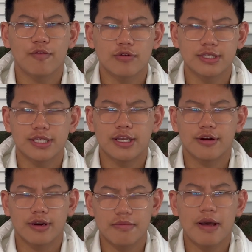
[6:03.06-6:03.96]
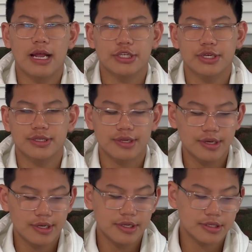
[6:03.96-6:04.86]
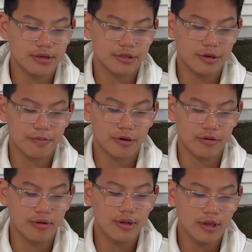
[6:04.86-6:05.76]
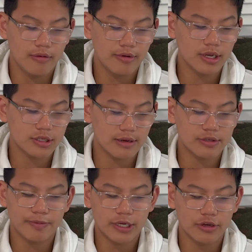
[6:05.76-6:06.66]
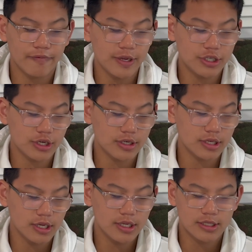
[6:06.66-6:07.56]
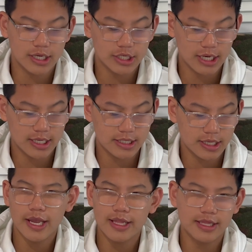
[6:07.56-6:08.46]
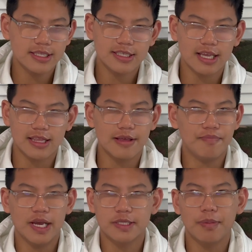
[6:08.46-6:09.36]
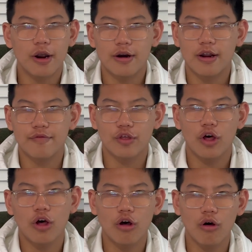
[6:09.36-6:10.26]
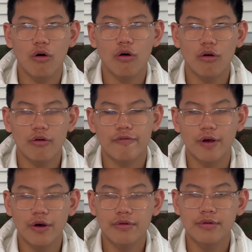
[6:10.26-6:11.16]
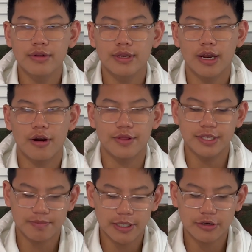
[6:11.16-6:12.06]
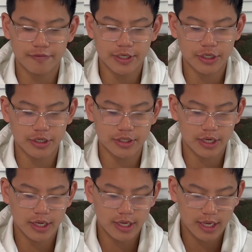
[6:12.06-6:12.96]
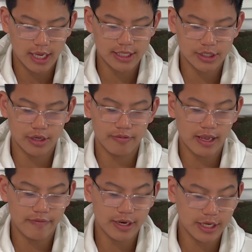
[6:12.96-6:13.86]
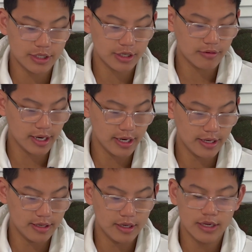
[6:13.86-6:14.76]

for security patches. So super cool. We also have special features such as, and this is like the best part of the whole phone, are these special features. And so we have an integrated